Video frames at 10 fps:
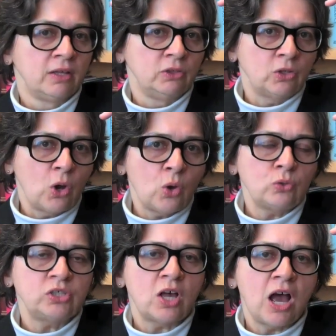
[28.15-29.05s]

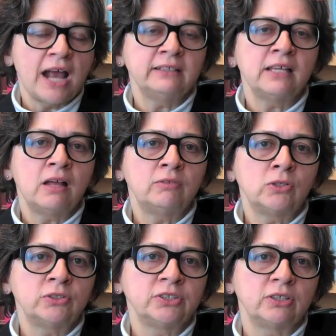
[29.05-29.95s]
Those high
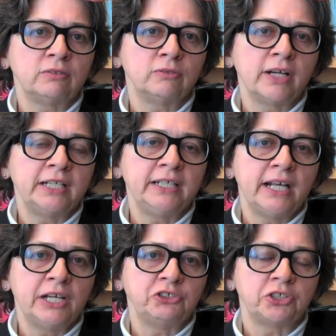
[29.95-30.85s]
levels of
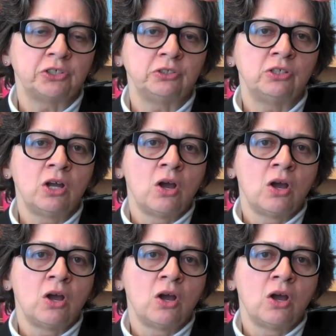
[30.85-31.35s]
radiation